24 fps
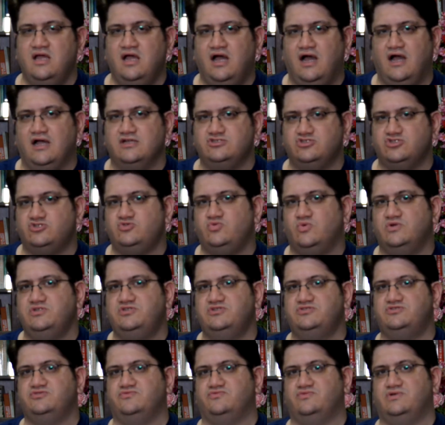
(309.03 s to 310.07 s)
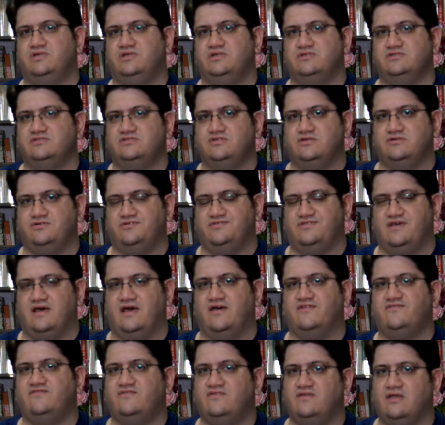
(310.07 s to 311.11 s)
I just want you to reconsider
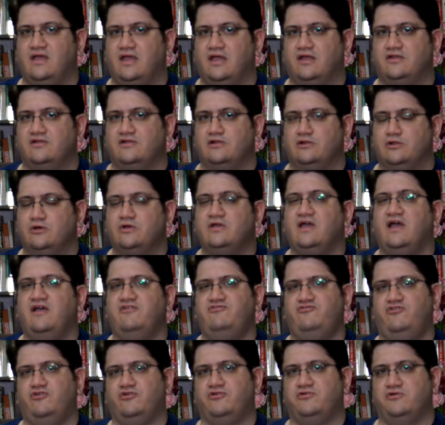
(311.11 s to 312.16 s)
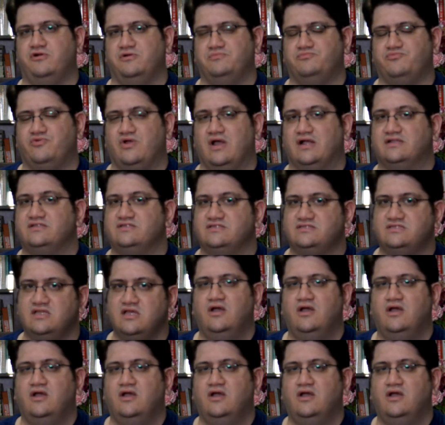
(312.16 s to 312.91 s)
that and look at your current practice.